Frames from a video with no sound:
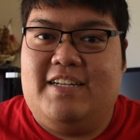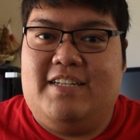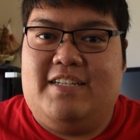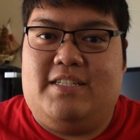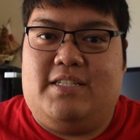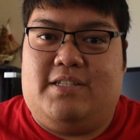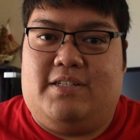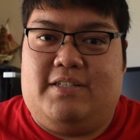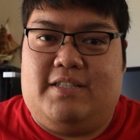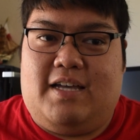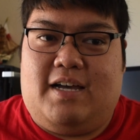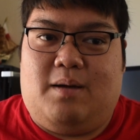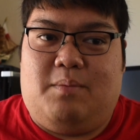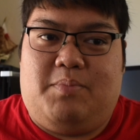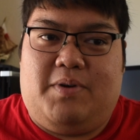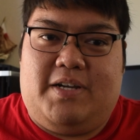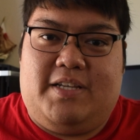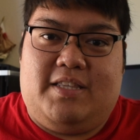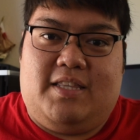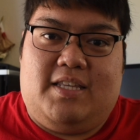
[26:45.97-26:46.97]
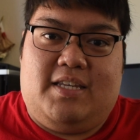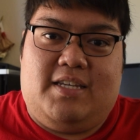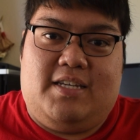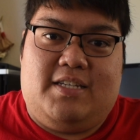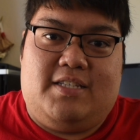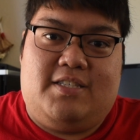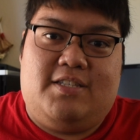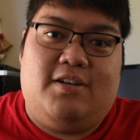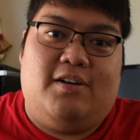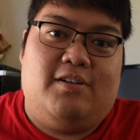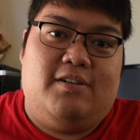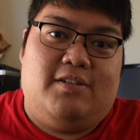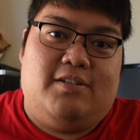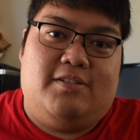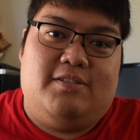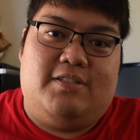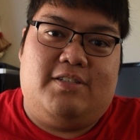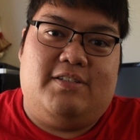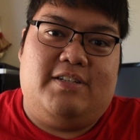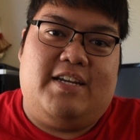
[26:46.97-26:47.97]
So that'll bring the
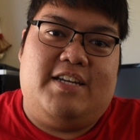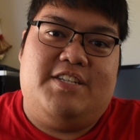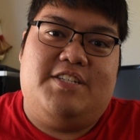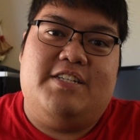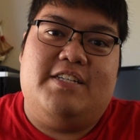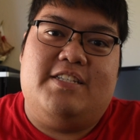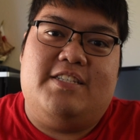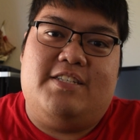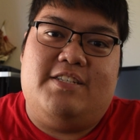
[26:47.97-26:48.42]
total donation